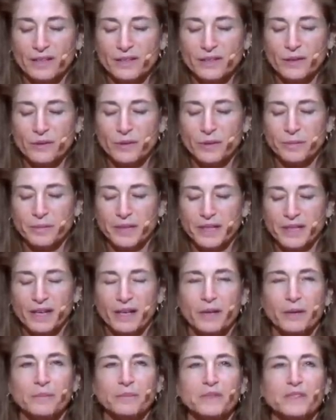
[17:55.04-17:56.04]
So it
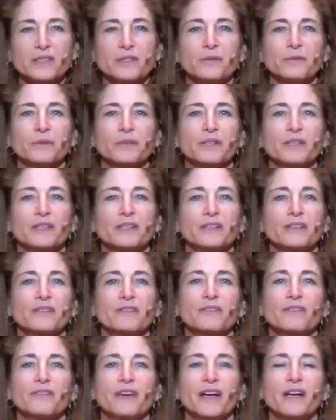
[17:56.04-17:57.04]
becomes a really
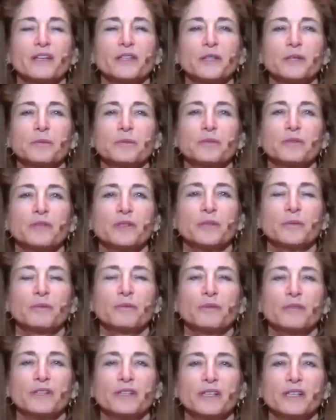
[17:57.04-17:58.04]
valuable and
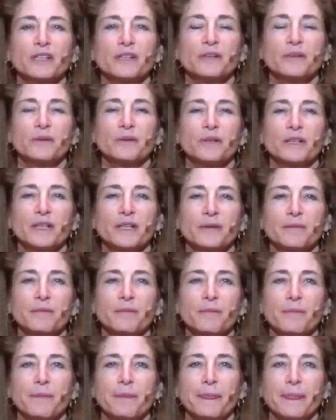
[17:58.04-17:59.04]
important inquiry
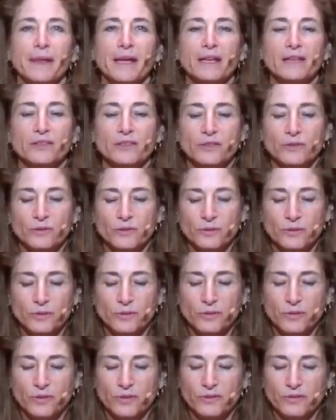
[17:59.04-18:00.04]

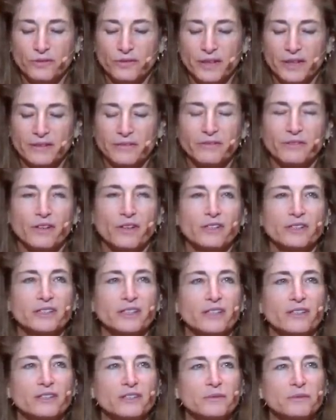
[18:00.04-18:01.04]
to find for
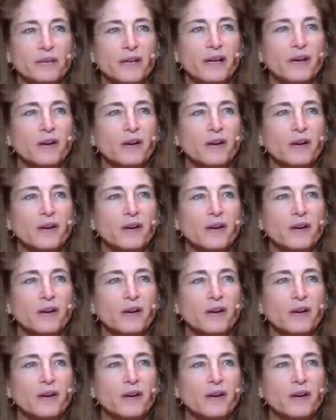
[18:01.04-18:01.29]
ourselves, well,